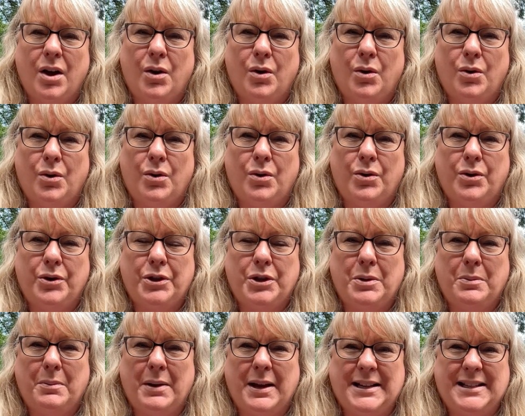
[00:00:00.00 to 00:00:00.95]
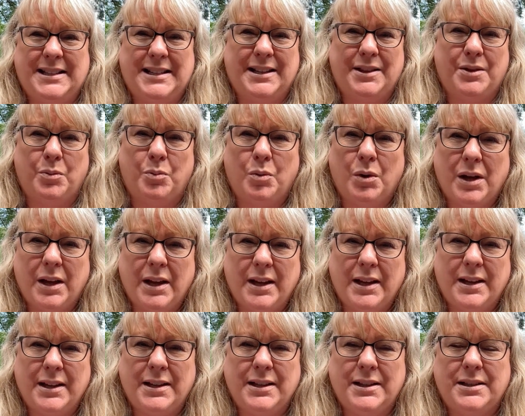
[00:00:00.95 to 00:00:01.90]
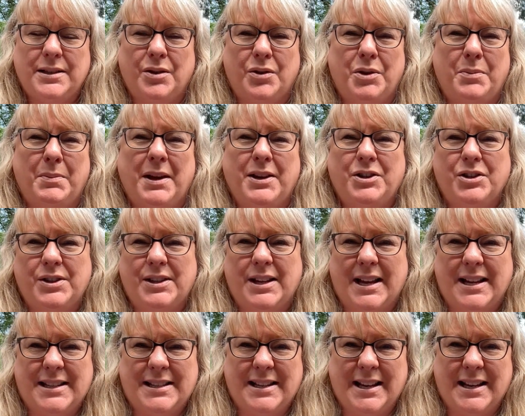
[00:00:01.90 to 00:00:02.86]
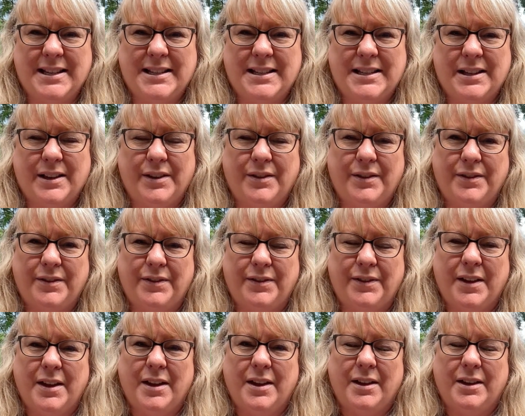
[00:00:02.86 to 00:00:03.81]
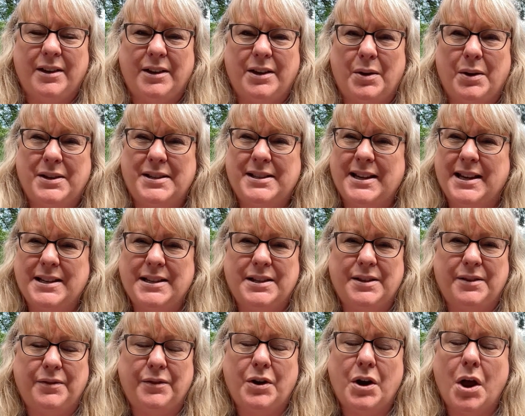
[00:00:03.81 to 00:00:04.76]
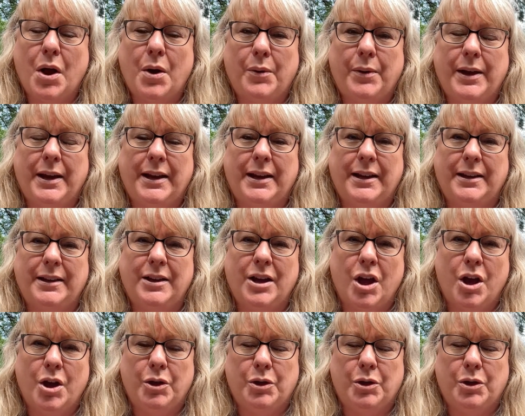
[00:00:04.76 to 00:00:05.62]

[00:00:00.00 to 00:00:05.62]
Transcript: Or you might see the word, or you might just get a sense of knowing.